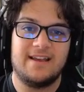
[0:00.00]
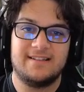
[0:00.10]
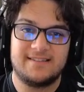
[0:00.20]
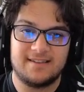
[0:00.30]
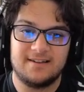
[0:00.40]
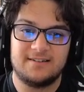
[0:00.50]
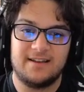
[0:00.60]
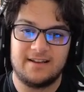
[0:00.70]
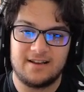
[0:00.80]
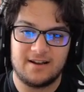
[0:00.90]
and Sonda
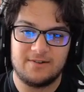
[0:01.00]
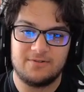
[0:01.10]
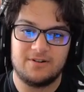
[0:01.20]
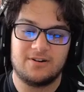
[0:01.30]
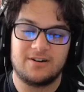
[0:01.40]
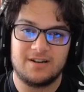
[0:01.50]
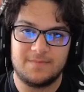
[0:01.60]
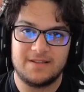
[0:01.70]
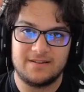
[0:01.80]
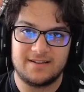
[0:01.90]
and Gyra are going to be the